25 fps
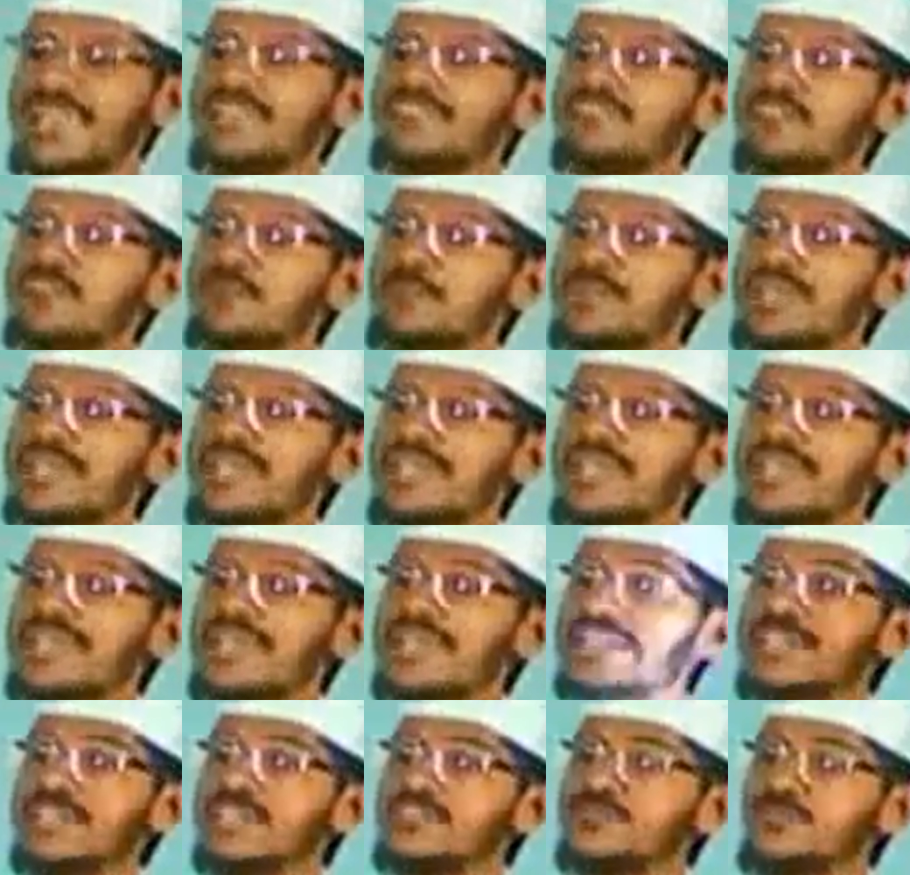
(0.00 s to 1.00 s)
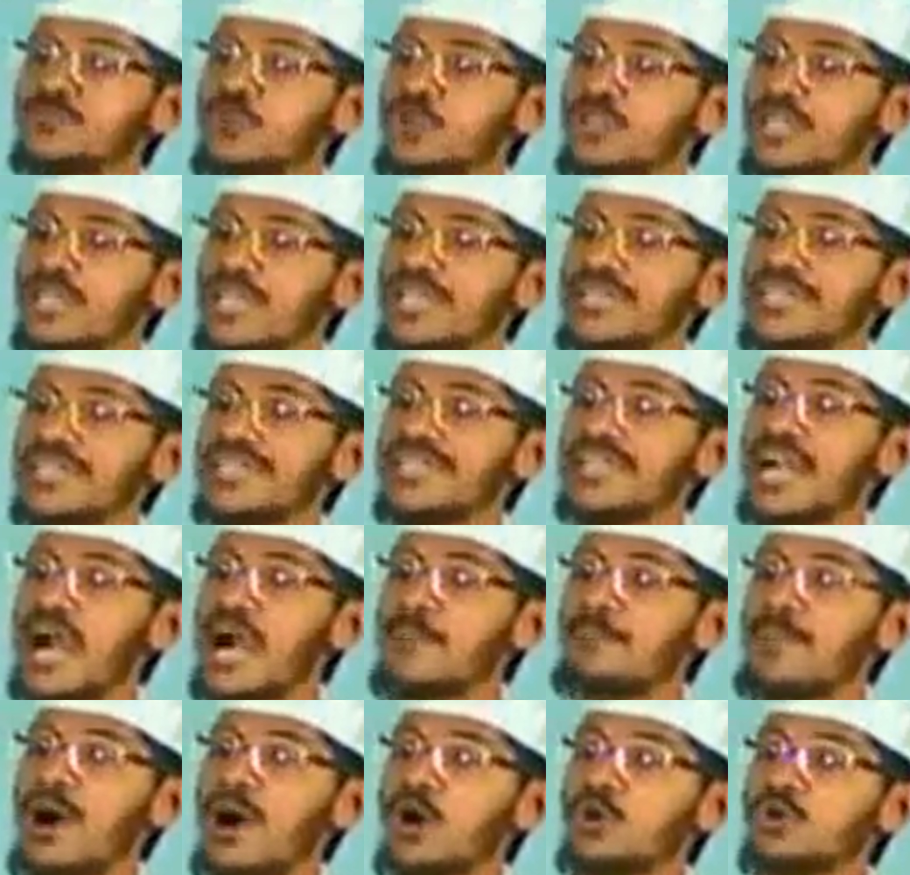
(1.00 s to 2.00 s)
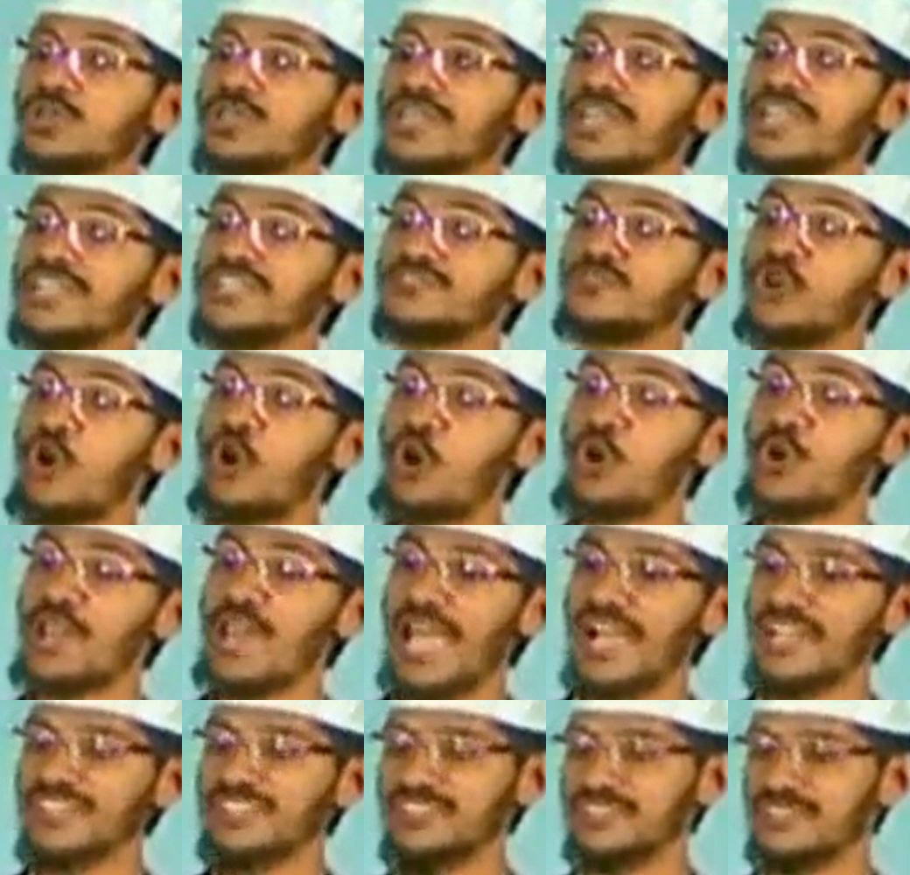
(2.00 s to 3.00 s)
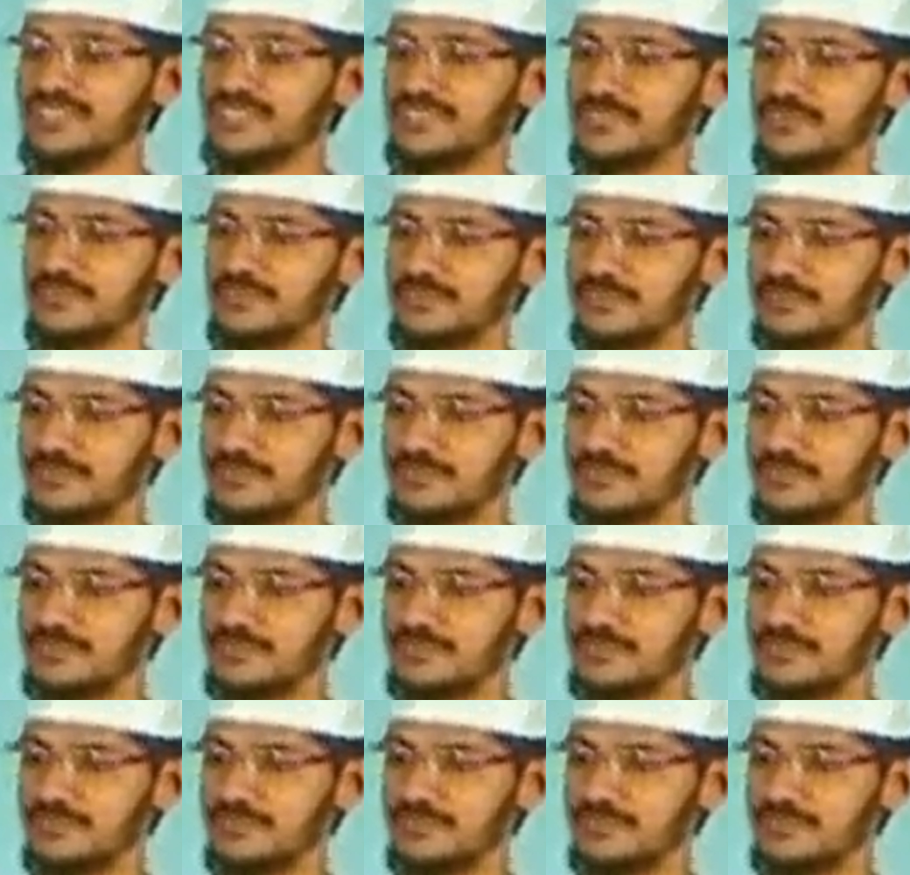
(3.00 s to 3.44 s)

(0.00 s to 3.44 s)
It will mean it is rotating about its own axis.